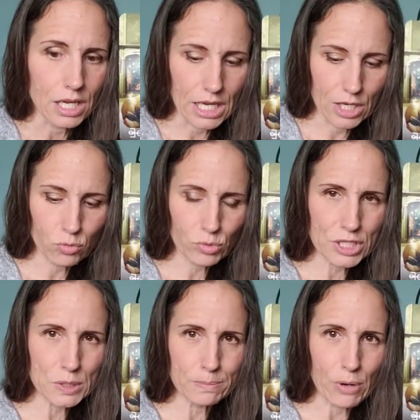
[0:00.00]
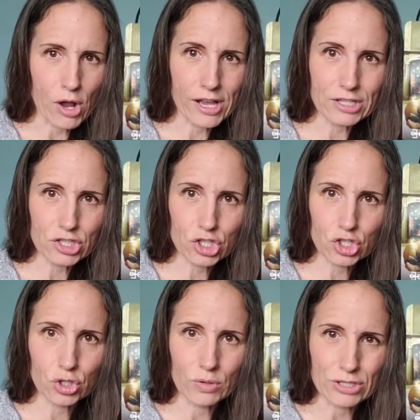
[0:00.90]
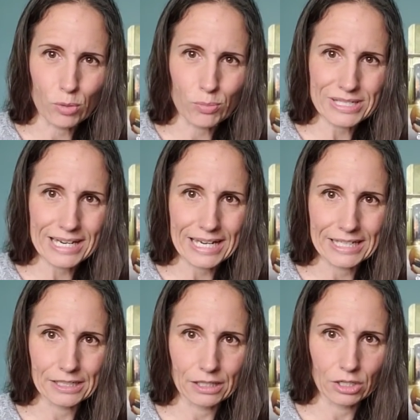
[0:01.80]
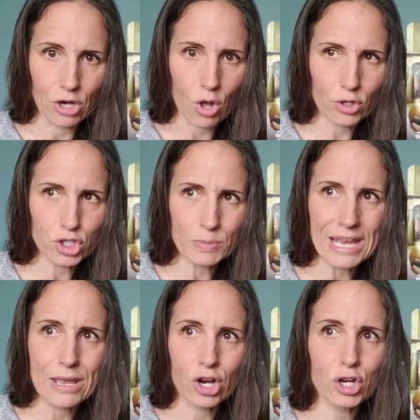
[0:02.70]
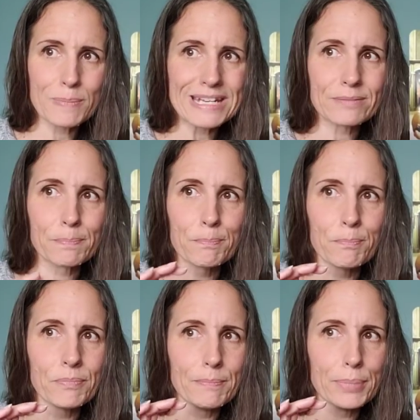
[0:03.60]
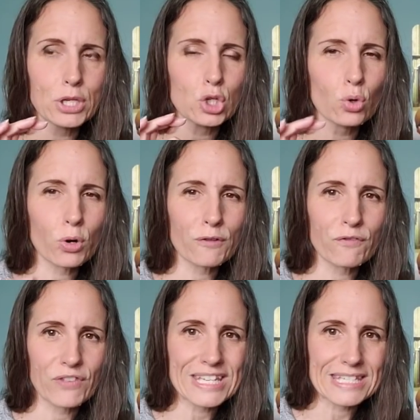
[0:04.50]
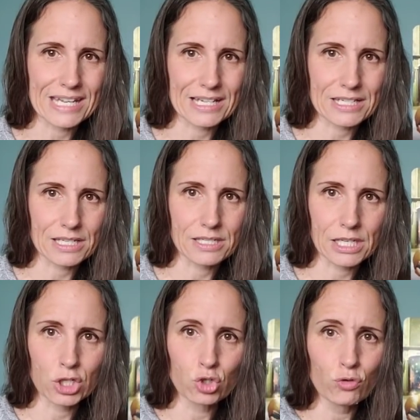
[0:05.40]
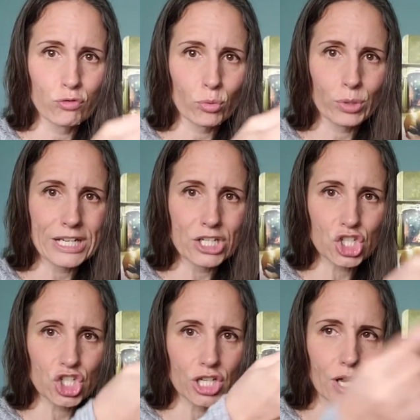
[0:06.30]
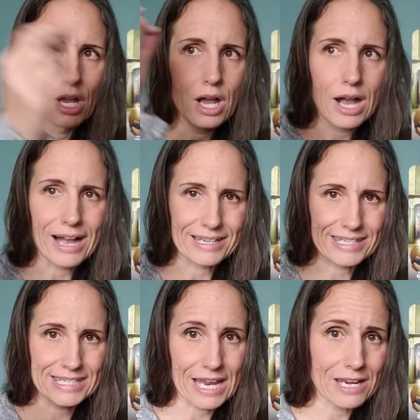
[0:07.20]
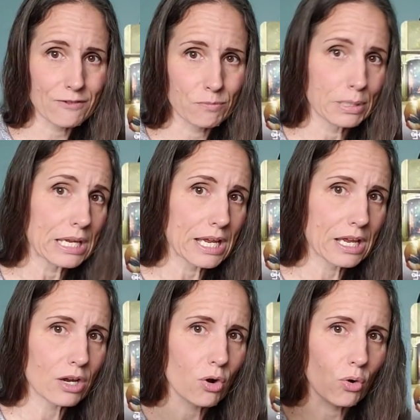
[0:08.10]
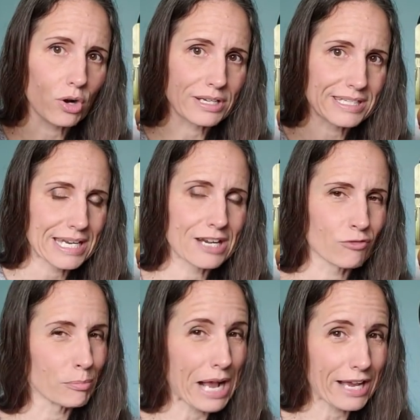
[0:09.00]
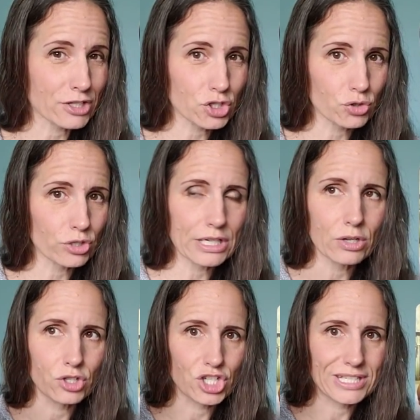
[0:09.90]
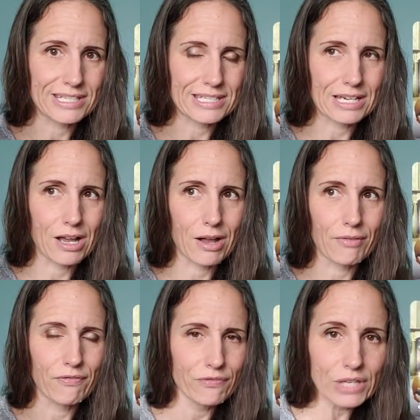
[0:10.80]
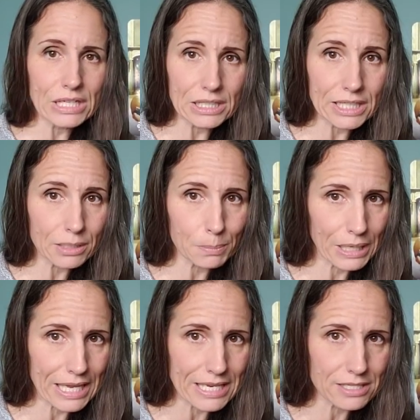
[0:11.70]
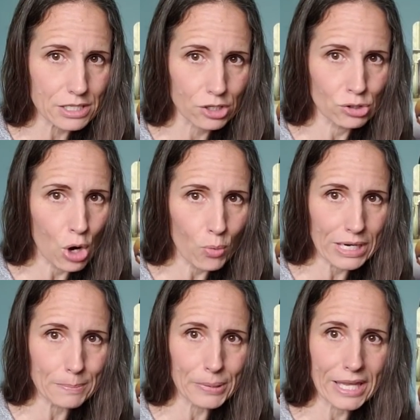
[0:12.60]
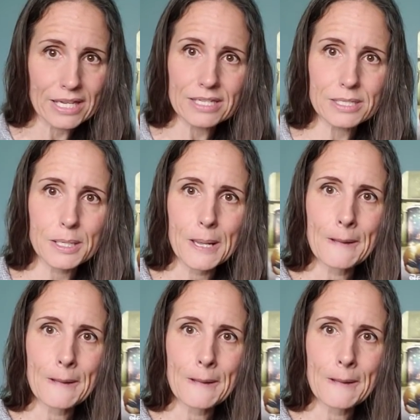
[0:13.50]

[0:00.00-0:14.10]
in response to it's almost like an acknowledgement. It could be pure physics. It's like you've reached a state of being or a state of mastery or just a, a feeling place, a knowing place